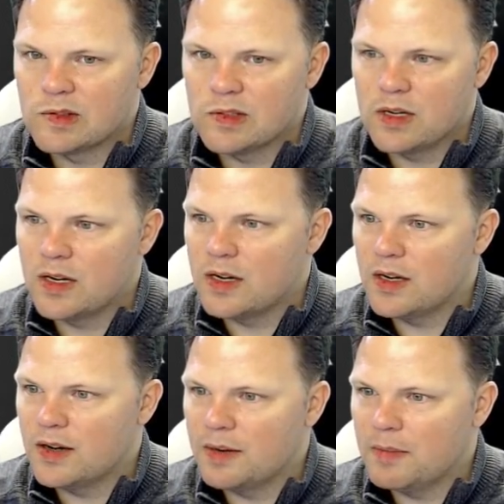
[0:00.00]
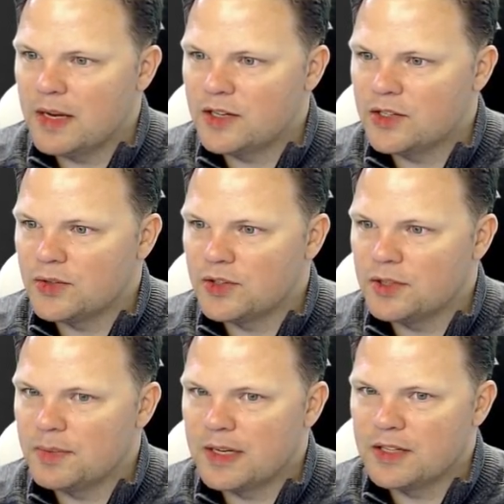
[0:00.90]
All right, manage storage
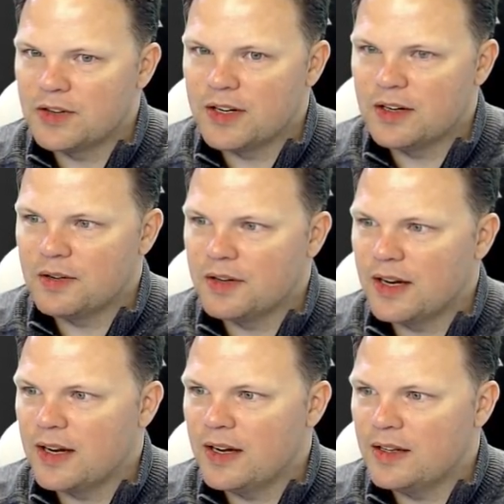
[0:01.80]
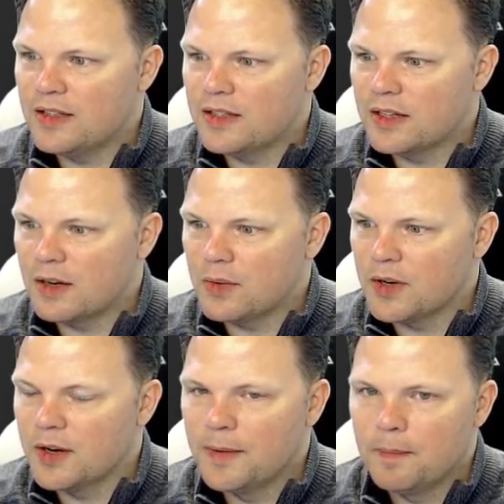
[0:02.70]
space, create a note. Nah, this isn't going to
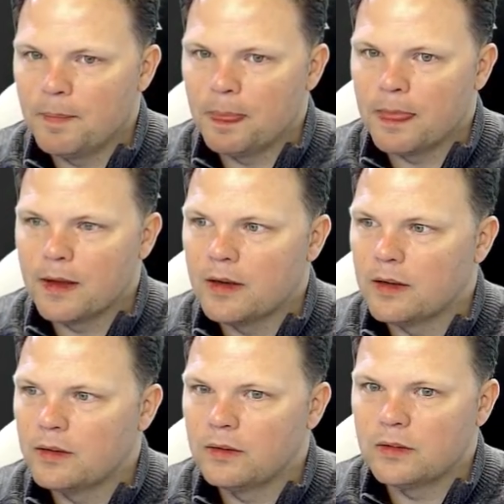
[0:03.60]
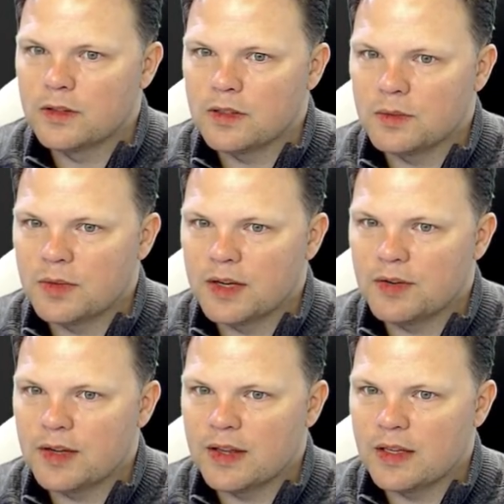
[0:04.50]
work. So we'll get
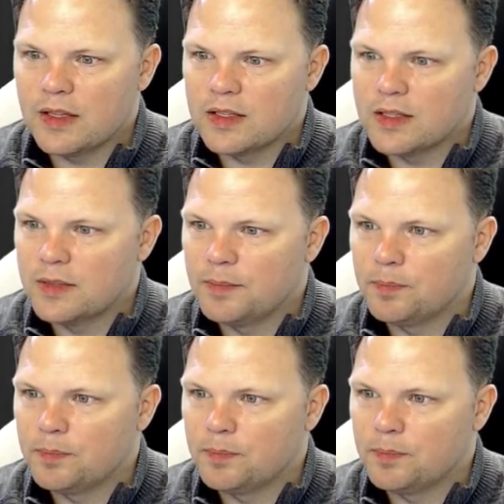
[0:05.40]
rid of this.